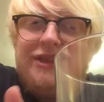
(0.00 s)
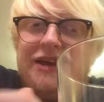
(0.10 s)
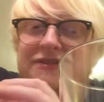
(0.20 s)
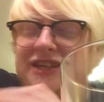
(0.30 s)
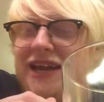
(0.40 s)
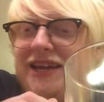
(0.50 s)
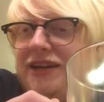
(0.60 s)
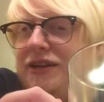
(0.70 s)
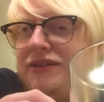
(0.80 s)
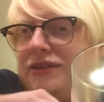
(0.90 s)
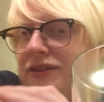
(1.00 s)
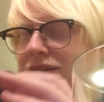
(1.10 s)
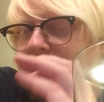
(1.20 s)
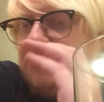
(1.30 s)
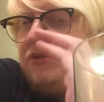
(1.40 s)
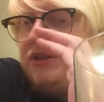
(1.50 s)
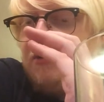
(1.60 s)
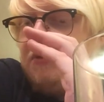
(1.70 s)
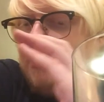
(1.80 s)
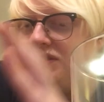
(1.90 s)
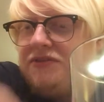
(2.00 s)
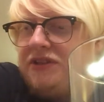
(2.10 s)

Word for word: they've taken it to a completely